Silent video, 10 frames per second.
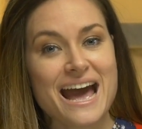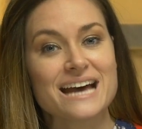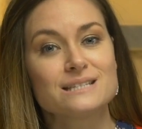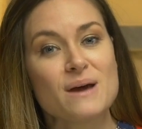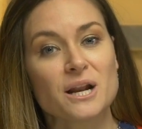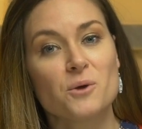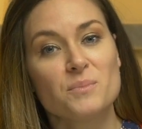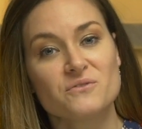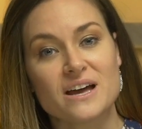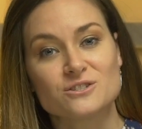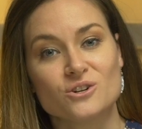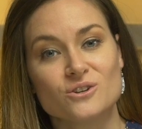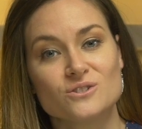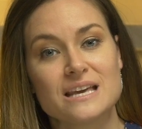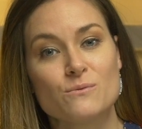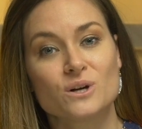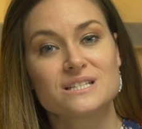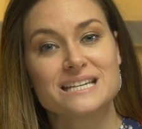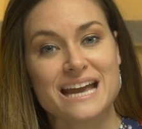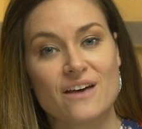As medical professionals, they work
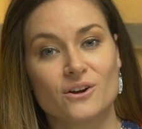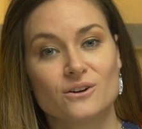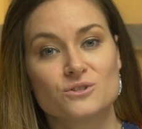together